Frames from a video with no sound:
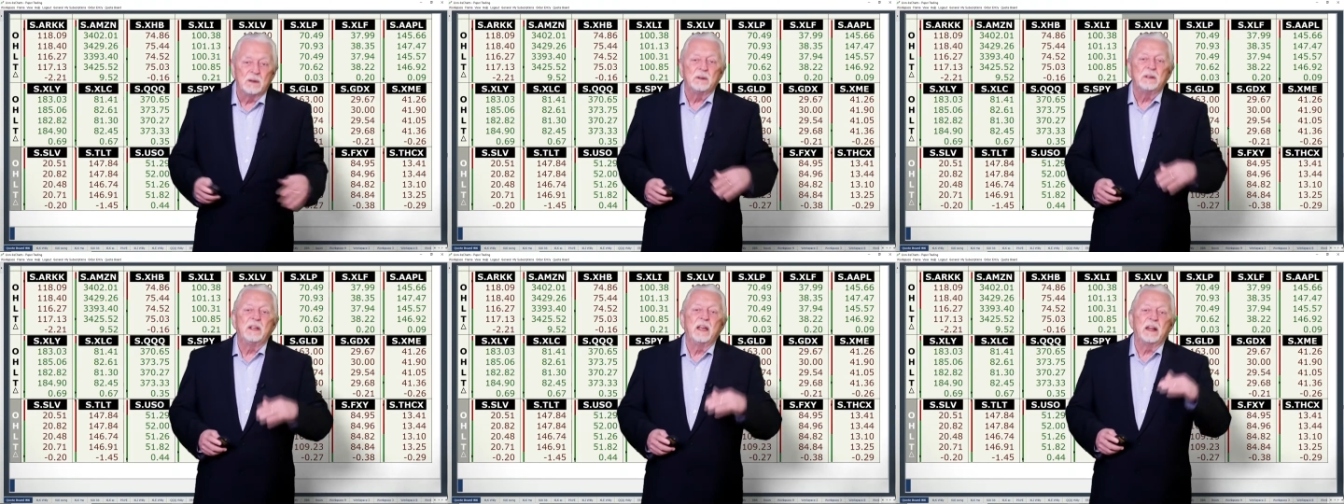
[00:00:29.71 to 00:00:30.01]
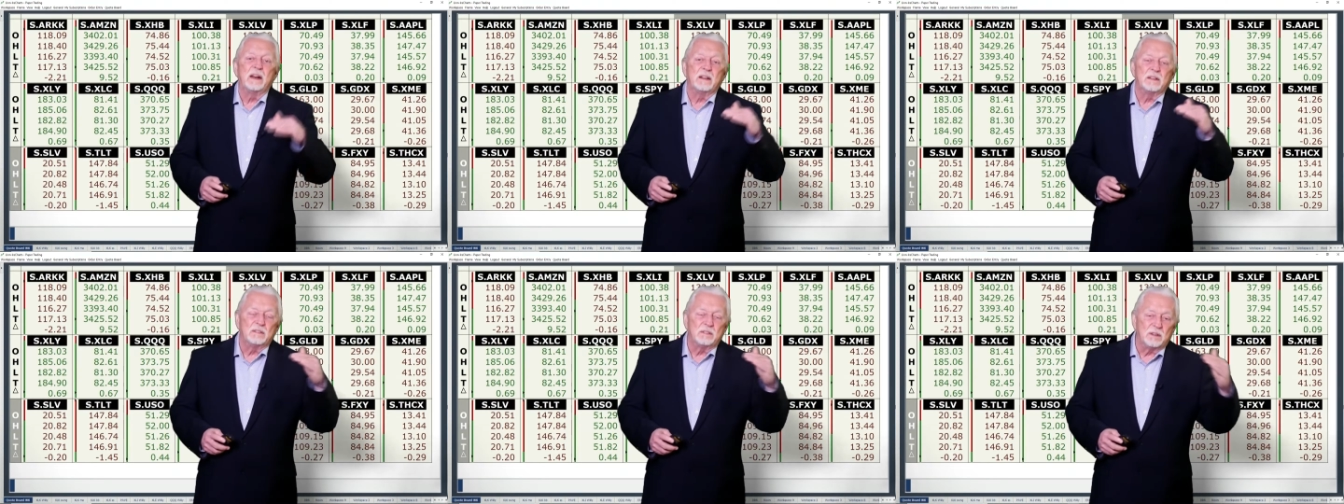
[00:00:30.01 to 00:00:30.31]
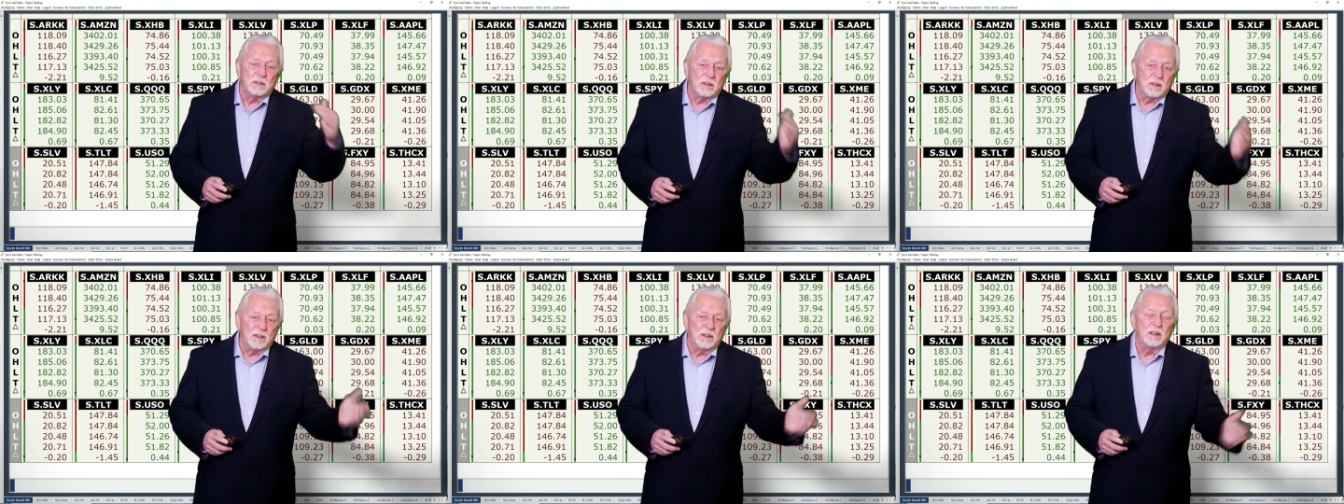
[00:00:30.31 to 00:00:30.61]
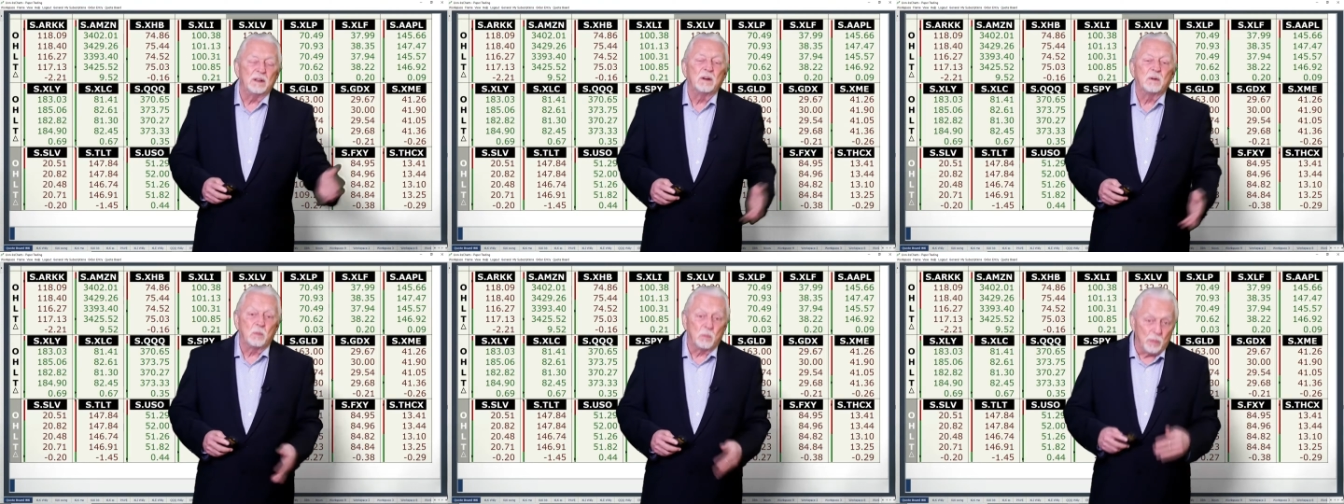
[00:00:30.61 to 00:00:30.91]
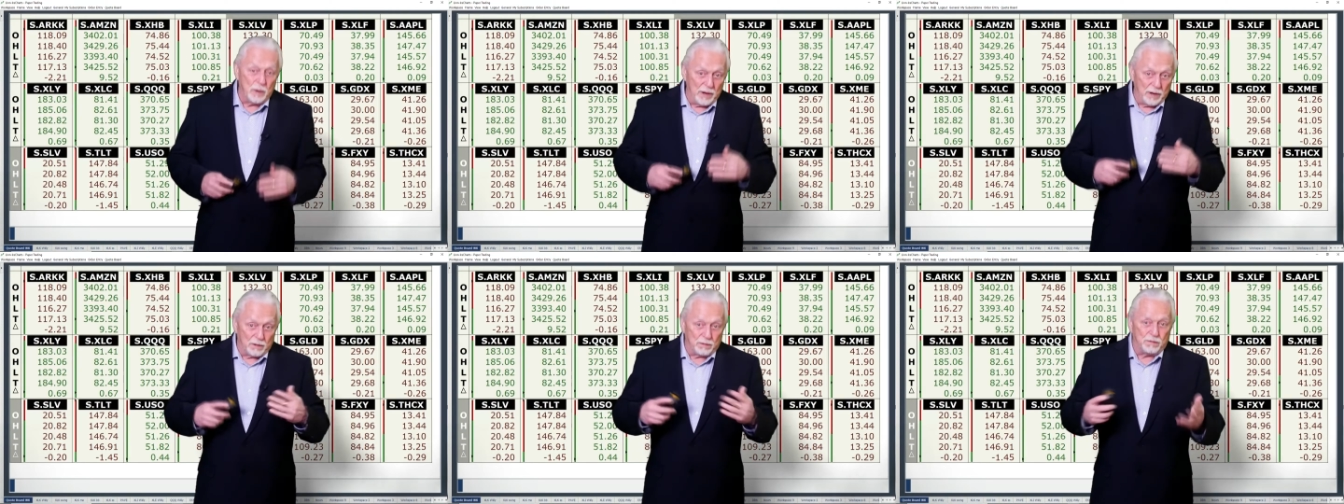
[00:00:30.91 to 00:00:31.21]
Get into the
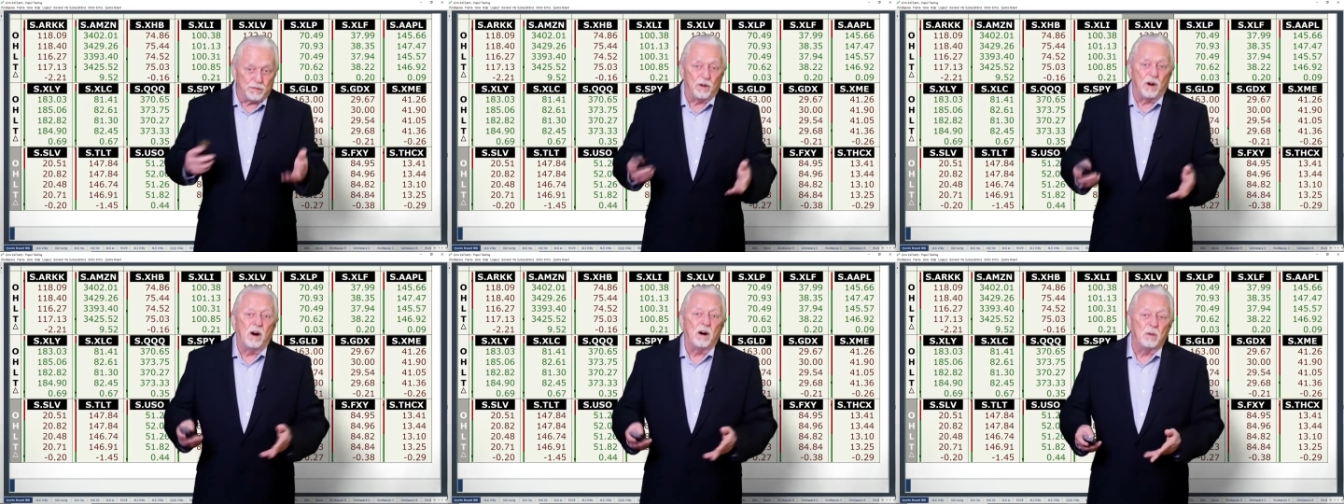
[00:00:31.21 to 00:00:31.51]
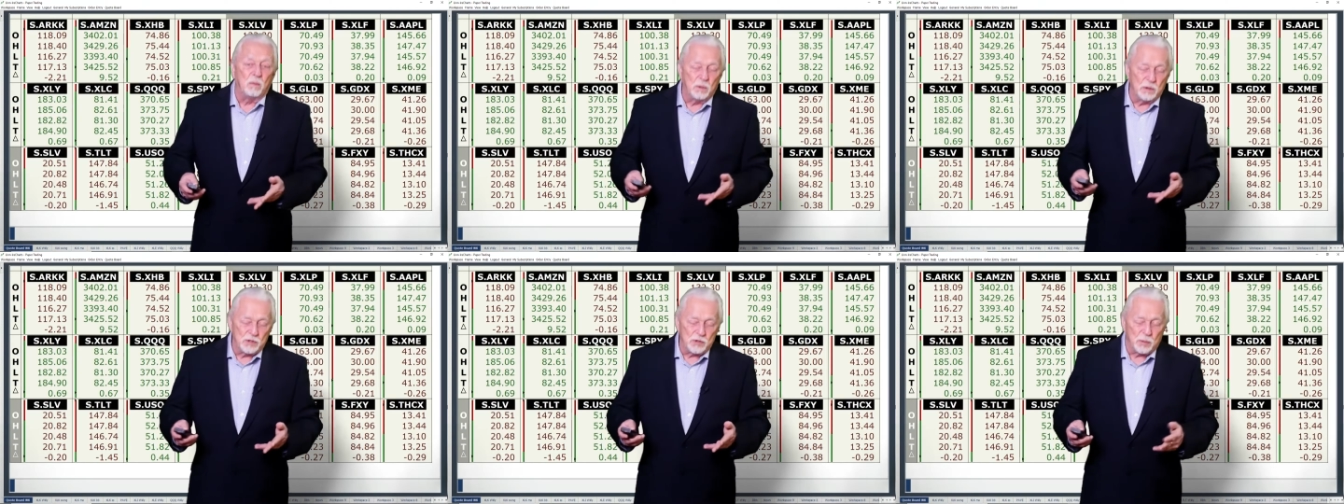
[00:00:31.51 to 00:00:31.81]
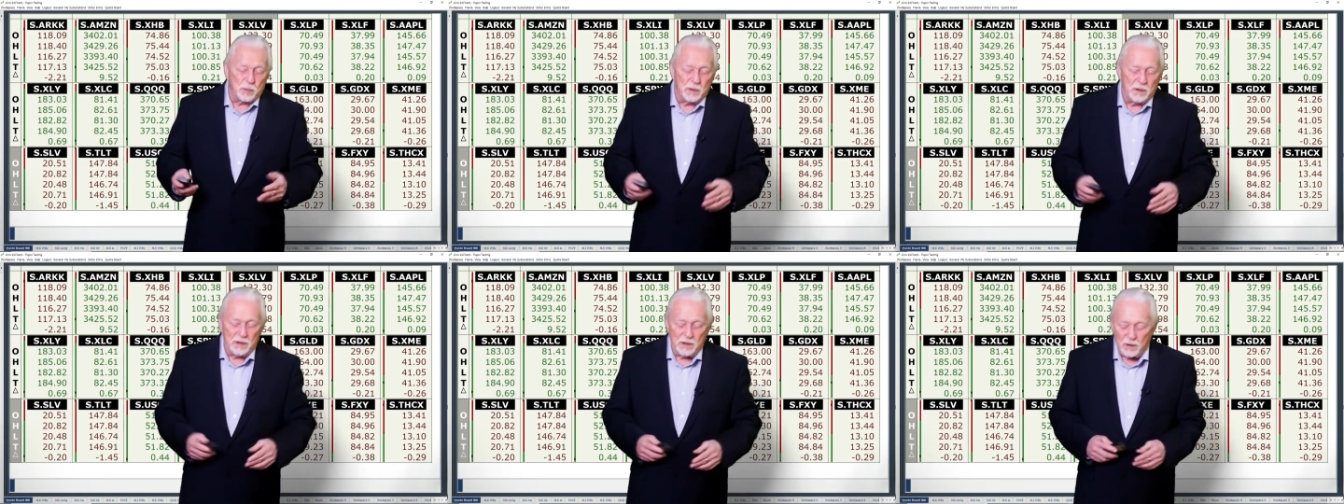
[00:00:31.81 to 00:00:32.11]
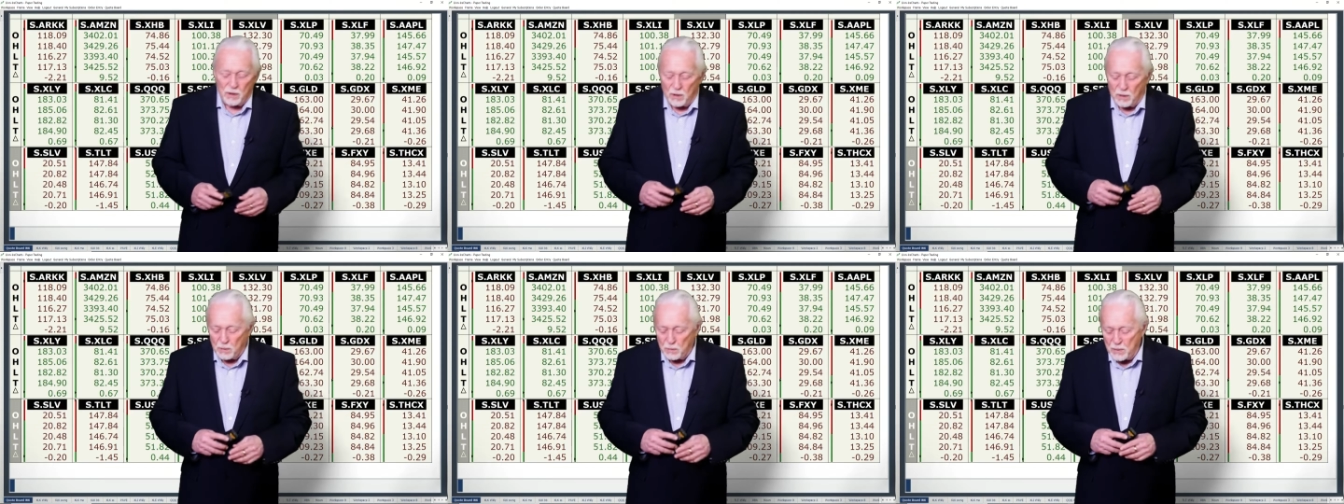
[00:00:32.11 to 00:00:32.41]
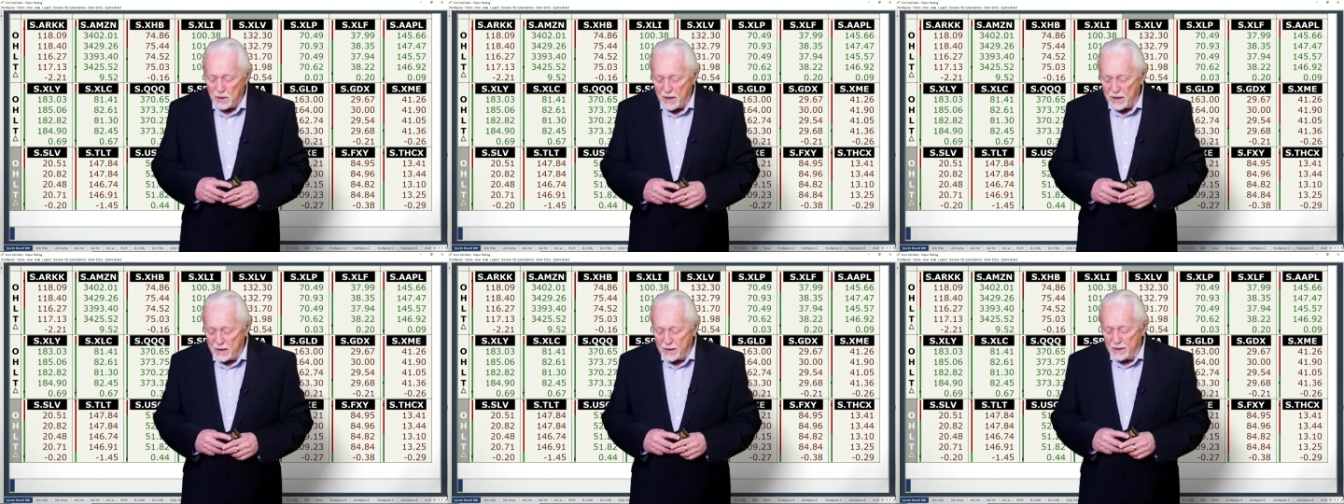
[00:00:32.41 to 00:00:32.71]
real fall, which we're in
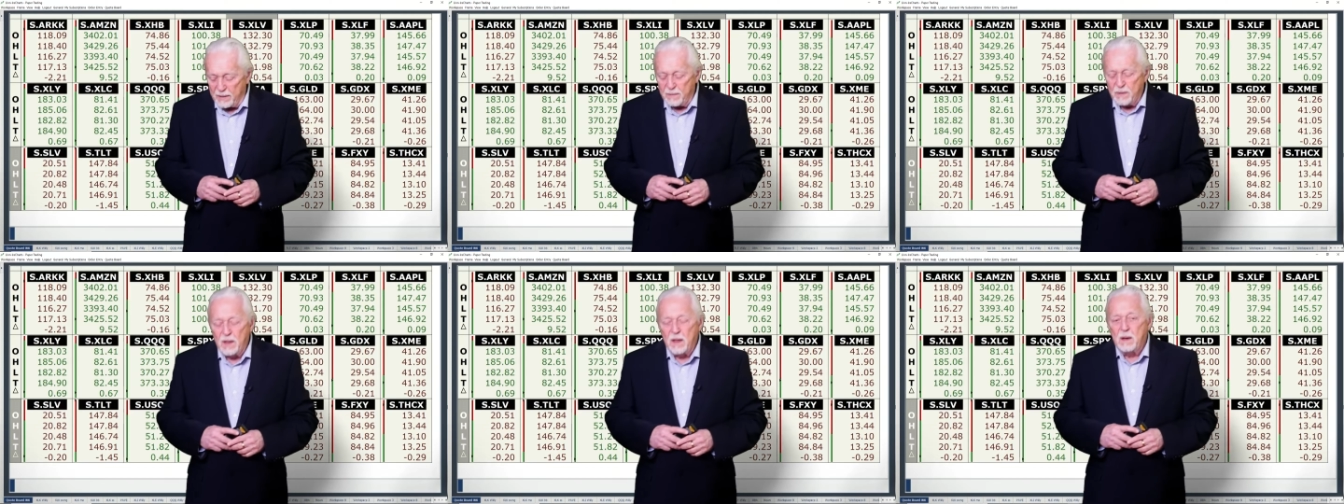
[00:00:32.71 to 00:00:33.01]
already.